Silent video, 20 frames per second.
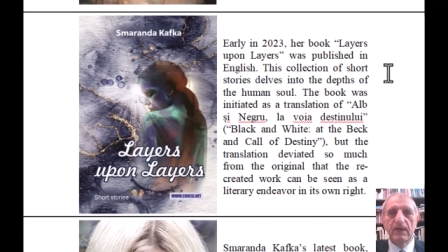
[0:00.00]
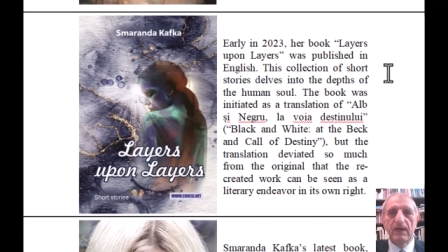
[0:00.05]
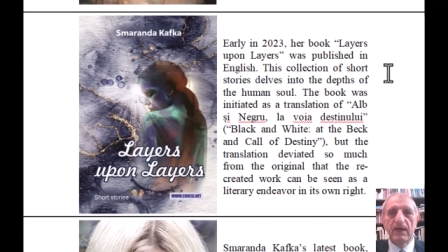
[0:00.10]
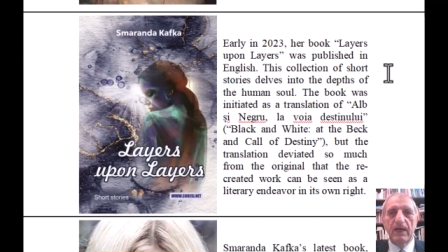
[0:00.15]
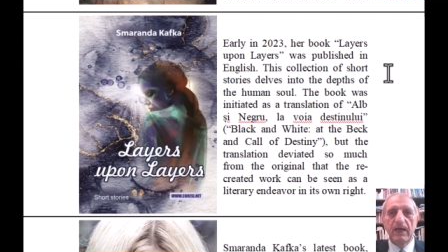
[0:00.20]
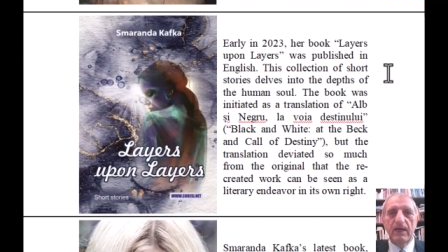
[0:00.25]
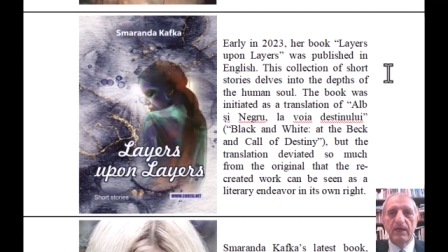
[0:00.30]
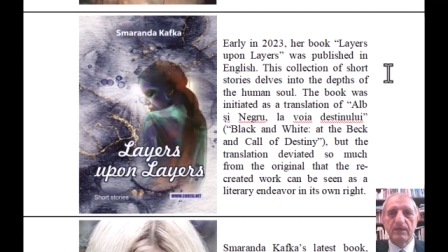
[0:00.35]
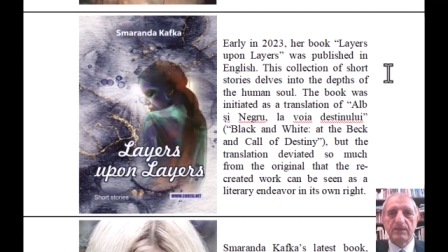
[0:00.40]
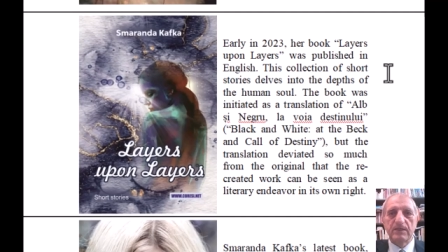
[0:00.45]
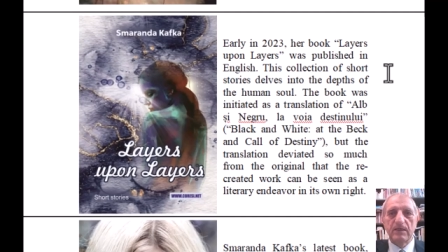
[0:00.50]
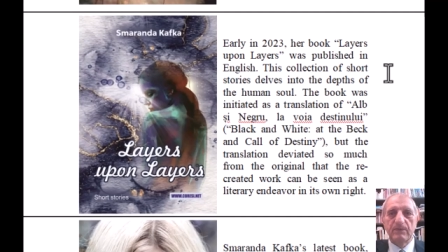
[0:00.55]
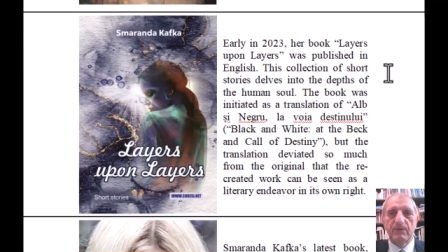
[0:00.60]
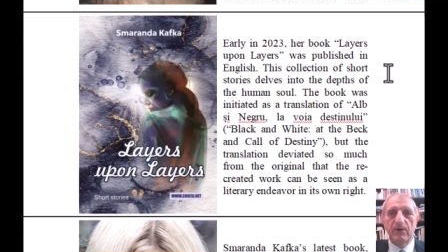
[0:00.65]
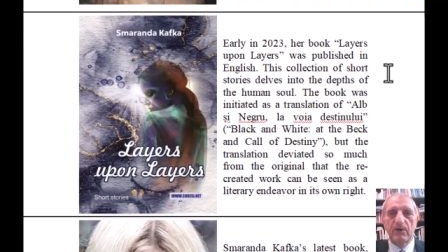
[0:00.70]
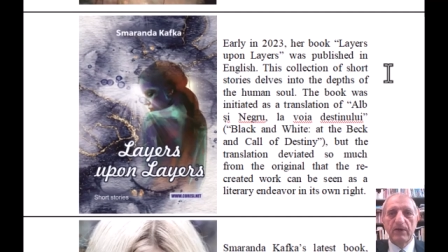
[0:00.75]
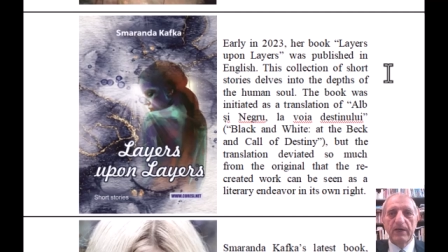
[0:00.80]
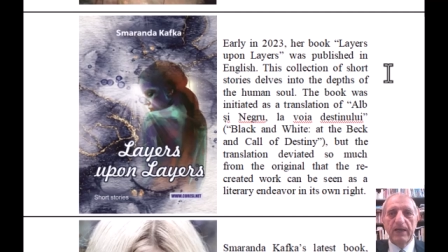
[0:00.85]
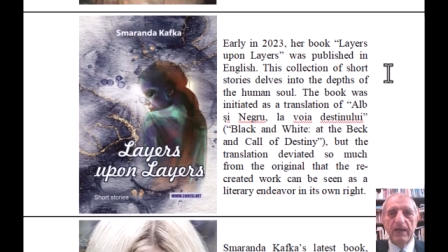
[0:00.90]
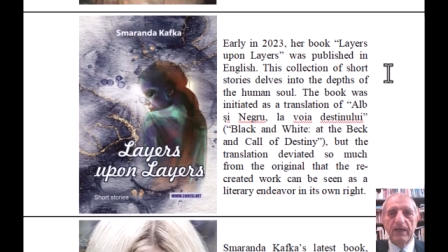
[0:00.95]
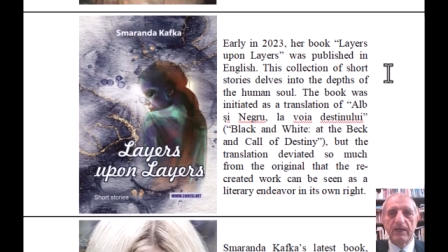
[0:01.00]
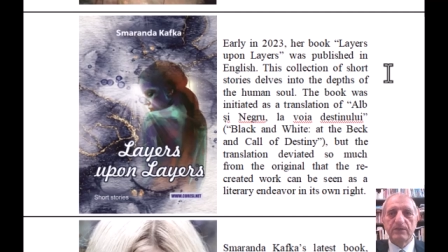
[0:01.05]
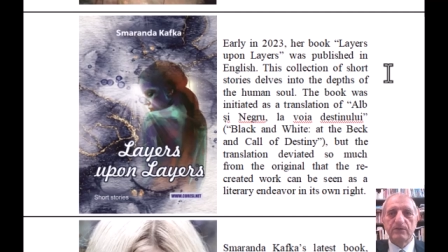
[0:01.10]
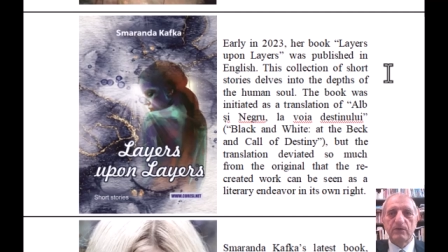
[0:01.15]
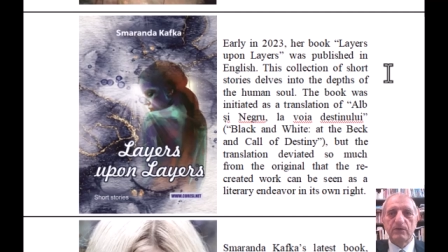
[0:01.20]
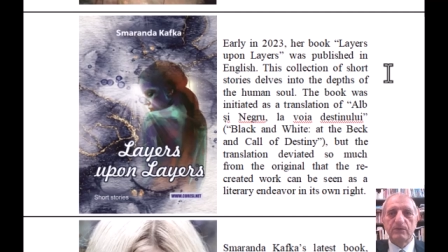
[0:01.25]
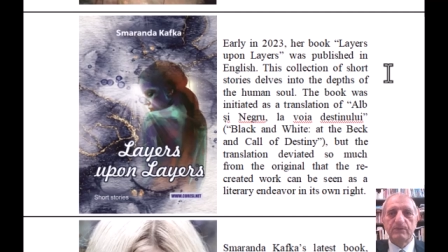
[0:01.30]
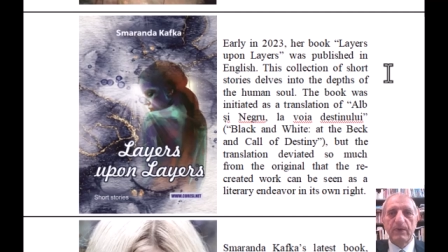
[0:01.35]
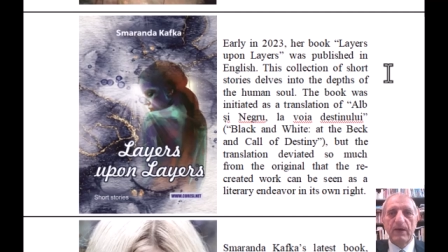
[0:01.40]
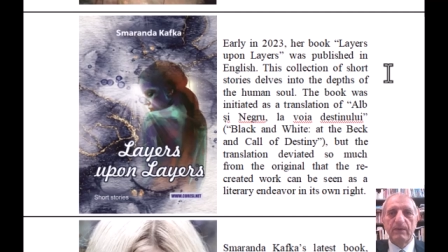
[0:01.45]
Layers Upon Layers
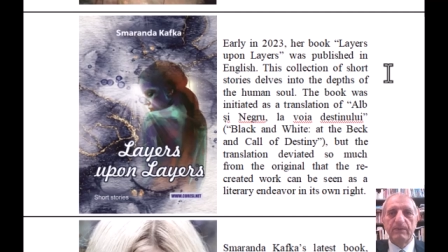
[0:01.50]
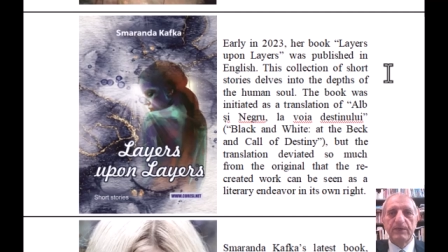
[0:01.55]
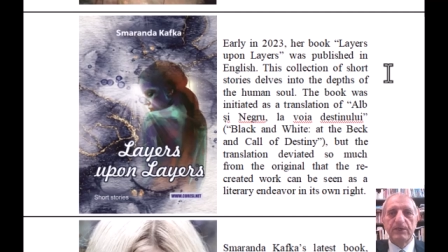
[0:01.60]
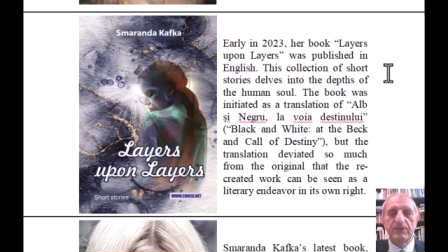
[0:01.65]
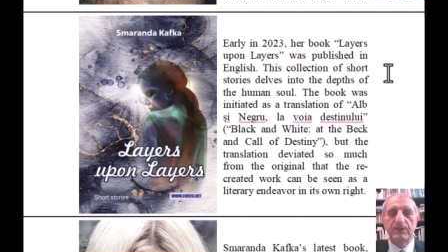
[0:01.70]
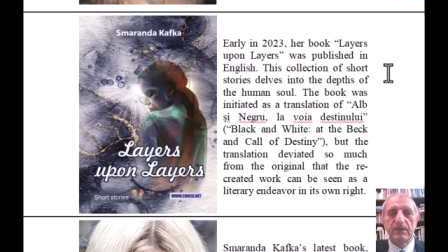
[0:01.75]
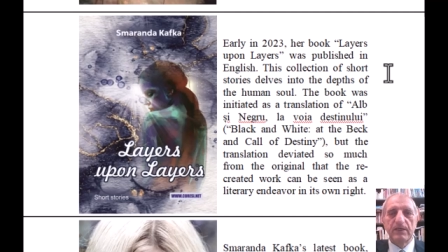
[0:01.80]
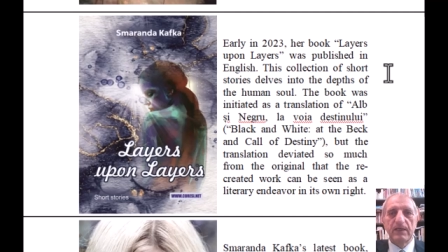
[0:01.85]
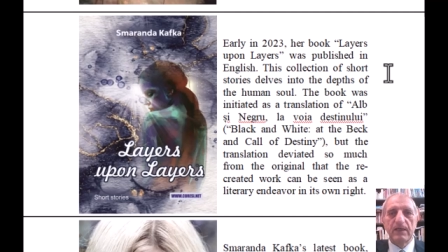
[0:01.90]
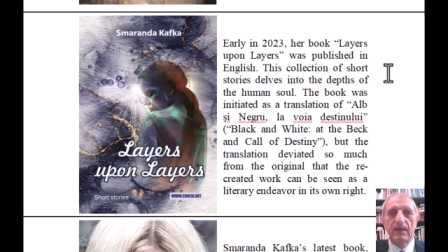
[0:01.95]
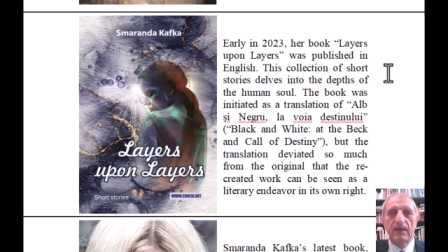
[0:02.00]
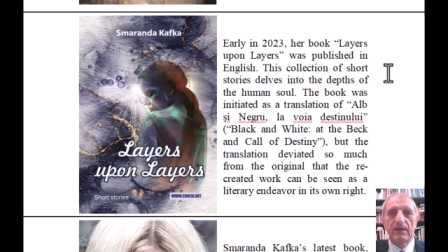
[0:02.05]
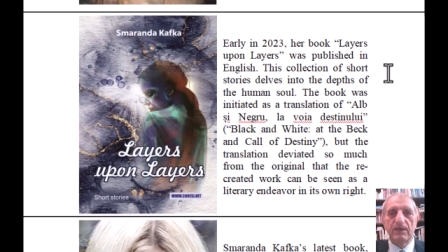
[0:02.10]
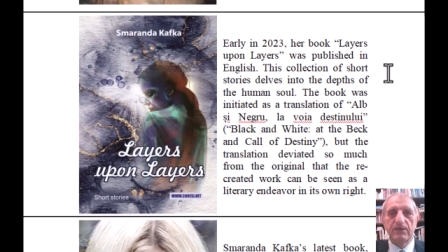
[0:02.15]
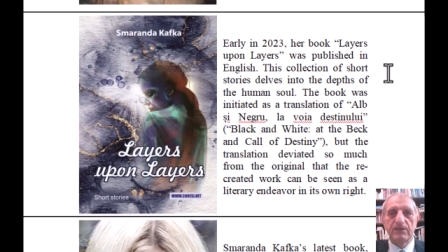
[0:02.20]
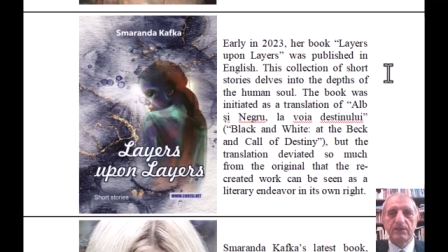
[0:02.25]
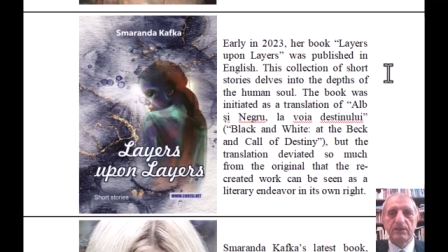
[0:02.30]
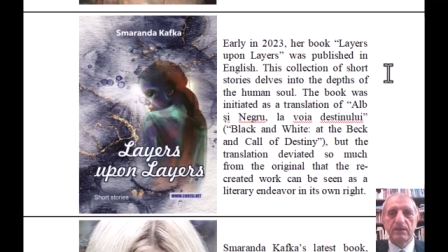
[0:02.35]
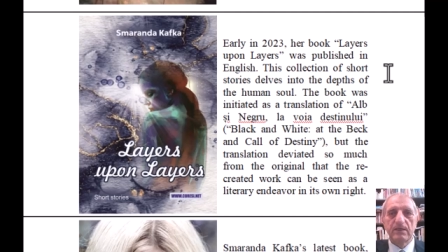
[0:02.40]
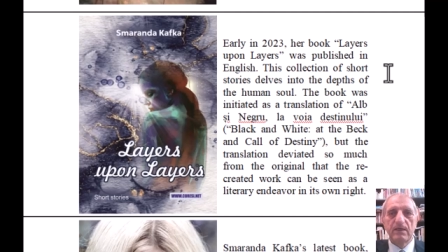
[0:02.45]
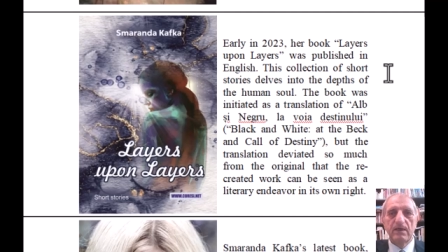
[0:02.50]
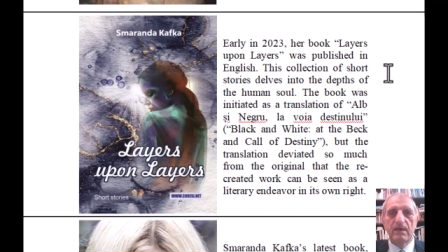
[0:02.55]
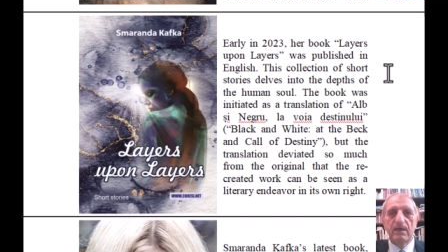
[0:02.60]
was published in English.